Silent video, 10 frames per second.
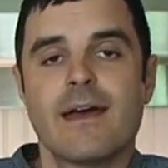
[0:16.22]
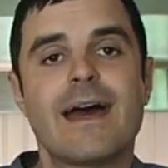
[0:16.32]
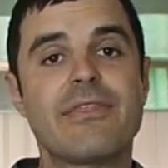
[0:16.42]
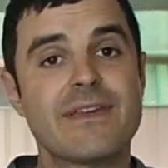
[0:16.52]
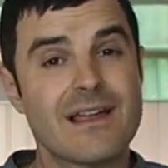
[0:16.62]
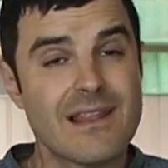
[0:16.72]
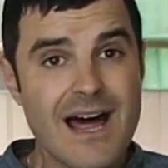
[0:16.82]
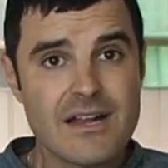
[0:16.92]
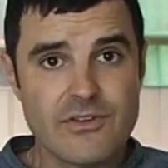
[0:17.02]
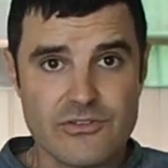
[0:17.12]
I think a
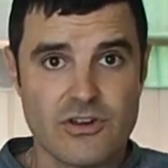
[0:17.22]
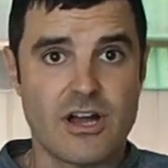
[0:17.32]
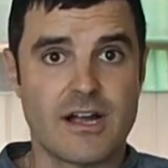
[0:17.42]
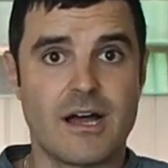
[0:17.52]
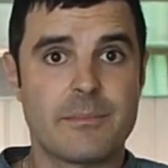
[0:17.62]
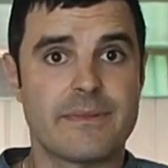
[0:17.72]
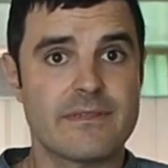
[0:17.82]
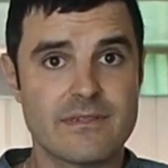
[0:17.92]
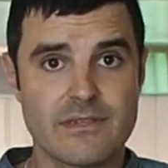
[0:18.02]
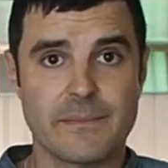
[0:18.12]
lot of us are hung up, and
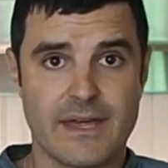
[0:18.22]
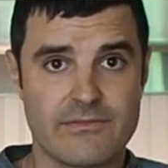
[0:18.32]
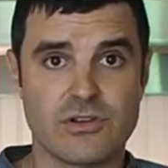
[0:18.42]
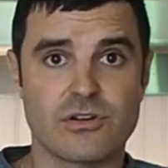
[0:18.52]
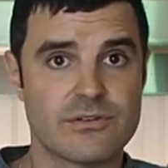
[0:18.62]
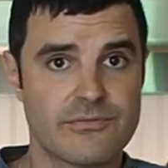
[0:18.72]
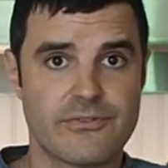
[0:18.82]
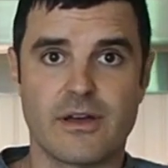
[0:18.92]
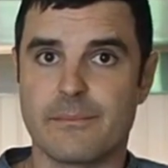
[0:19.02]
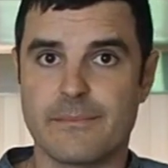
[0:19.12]
this is something I've learned
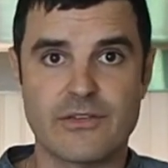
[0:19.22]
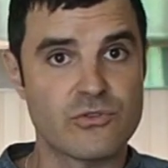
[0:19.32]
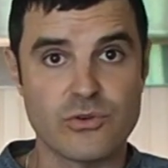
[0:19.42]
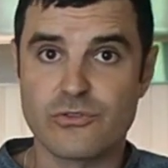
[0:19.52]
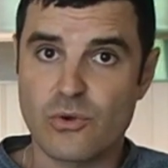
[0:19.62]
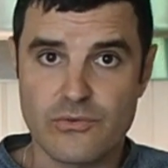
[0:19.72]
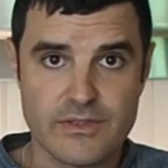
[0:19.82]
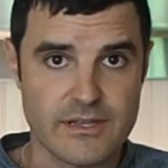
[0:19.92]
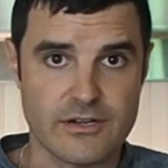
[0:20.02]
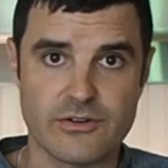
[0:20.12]
from my students over the
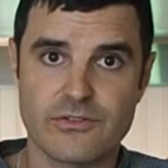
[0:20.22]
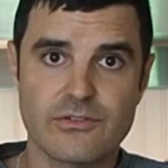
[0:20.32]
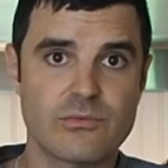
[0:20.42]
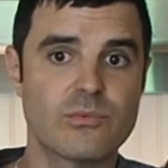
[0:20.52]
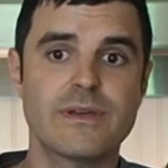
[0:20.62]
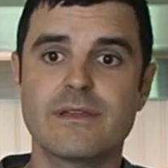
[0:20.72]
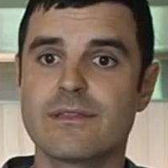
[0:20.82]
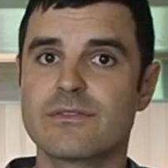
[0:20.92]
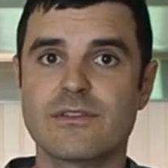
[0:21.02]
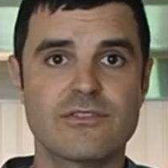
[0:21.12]
years,
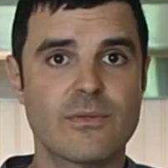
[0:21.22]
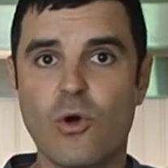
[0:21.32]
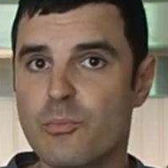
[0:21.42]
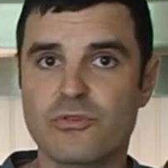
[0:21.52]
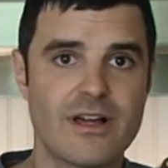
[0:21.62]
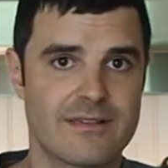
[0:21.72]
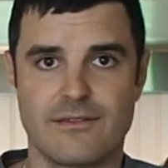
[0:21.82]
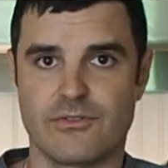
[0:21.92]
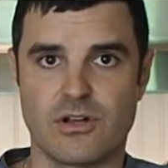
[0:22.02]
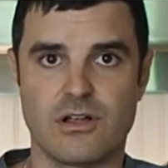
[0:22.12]
with just the whole
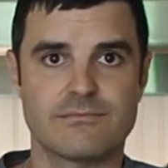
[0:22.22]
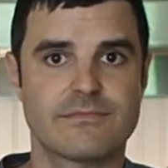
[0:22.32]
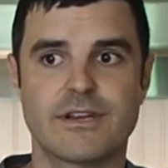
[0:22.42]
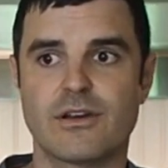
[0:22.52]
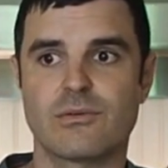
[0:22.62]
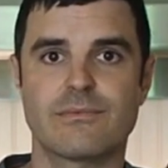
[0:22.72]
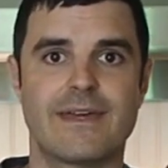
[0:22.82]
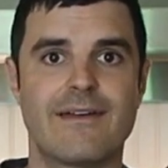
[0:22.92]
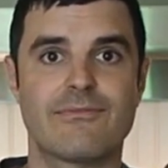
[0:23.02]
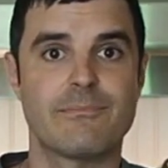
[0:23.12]
process of it all. You know,
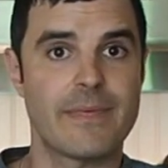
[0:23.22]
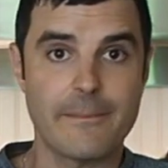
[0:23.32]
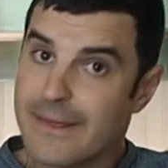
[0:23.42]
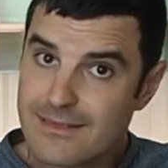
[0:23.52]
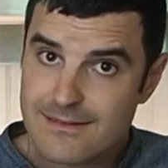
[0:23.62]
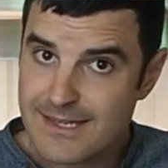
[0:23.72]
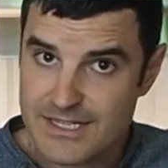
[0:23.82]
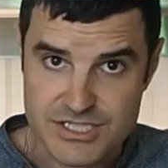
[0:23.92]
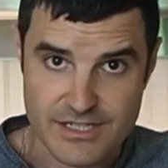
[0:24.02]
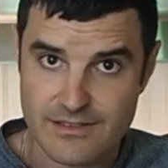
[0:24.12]
they have the best
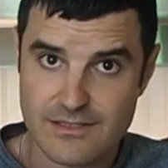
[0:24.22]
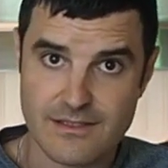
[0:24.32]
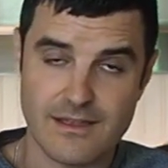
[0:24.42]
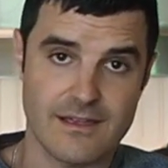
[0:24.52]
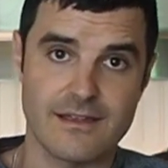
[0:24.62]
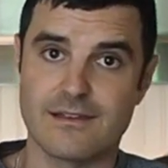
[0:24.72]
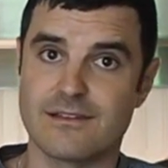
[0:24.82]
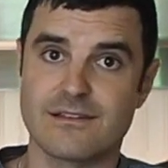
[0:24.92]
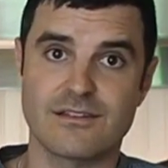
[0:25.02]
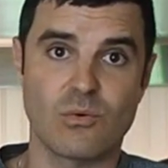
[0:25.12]
intentions
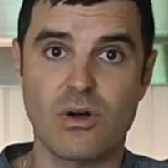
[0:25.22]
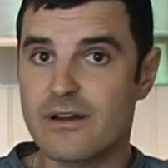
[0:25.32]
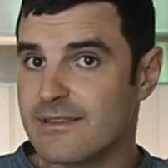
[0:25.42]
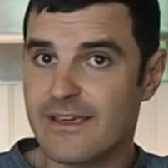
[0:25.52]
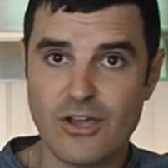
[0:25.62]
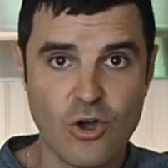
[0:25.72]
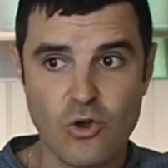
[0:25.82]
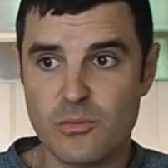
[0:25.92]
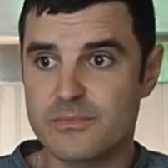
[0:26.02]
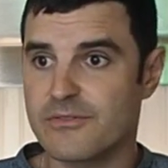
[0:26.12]
and they want to take
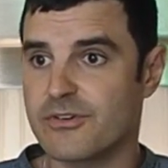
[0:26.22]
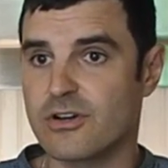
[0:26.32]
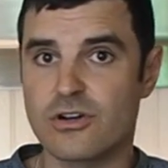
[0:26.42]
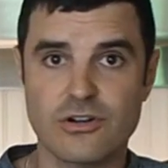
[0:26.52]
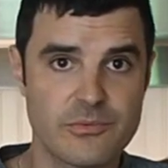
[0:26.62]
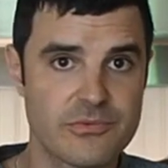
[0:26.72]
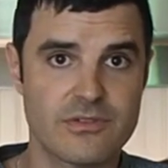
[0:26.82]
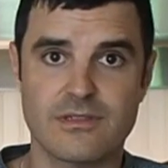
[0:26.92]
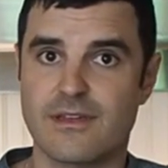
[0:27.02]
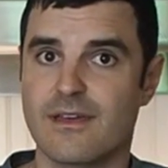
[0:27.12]
home different
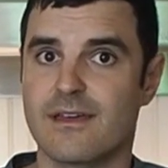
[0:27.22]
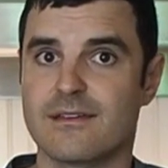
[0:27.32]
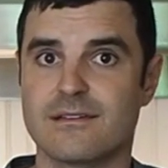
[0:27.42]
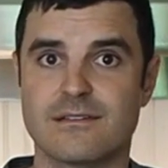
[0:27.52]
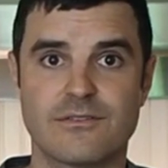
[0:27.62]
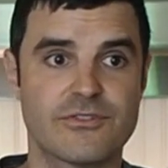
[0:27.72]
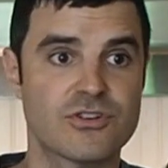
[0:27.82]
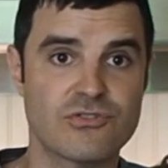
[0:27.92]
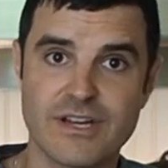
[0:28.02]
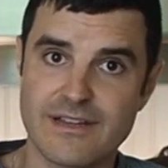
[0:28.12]
herbs and
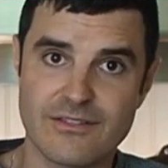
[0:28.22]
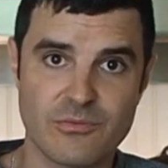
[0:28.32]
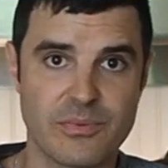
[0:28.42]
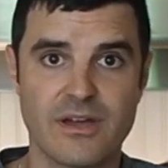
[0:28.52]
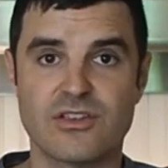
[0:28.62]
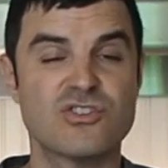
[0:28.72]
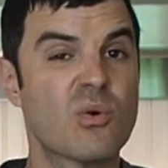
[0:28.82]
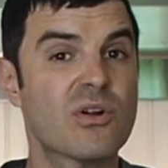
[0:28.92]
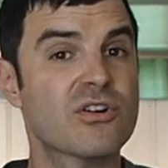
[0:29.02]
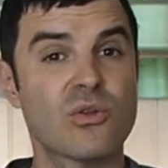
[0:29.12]
different greens, but you don't
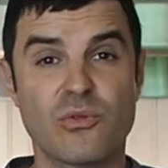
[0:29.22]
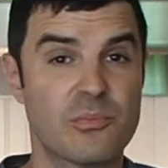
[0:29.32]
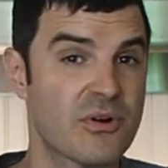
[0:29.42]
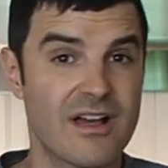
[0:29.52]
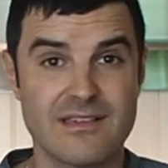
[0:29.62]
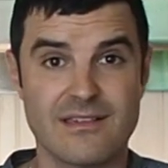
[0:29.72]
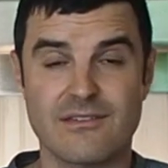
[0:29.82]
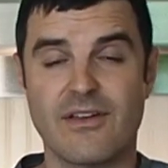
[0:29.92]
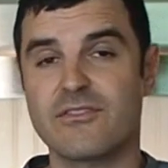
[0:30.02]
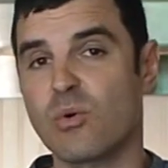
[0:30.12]
want to go through the process
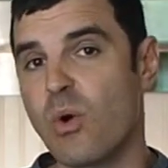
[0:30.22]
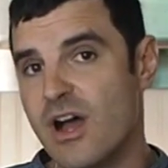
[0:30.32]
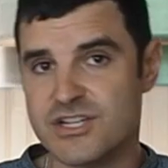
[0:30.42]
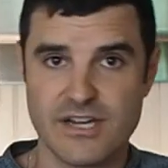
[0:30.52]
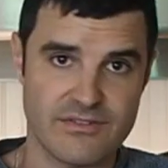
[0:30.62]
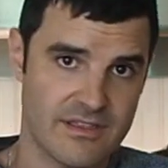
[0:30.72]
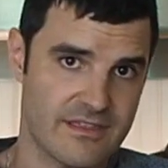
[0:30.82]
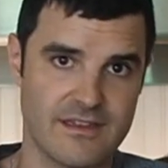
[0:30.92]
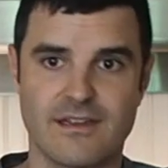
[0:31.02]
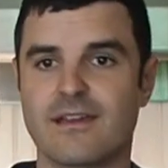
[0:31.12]
of having to wash
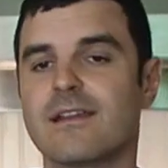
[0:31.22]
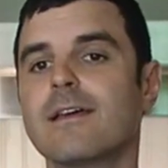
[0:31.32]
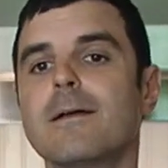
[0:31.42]
everything, and